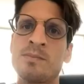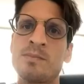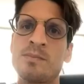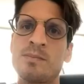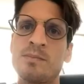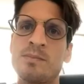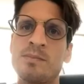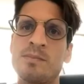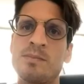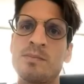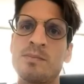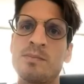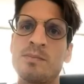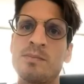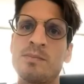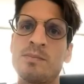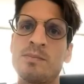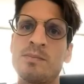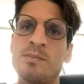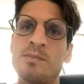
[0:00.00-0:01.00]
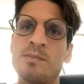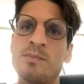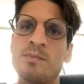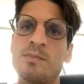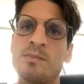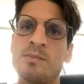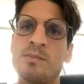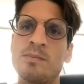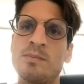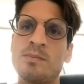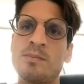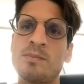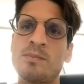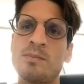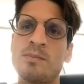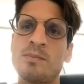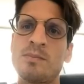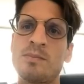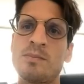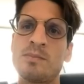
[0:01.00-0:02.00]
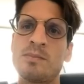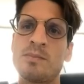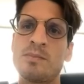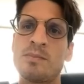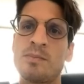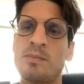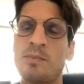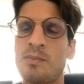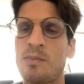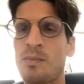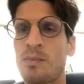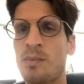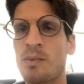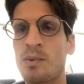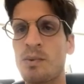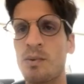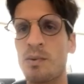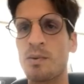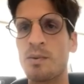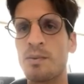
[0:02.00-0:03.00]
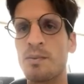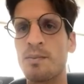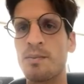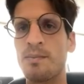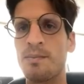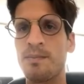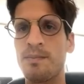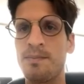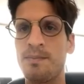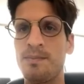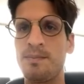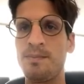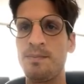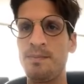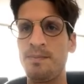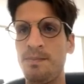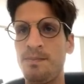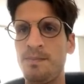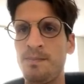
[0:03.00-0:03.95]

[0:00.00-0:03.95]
(silent)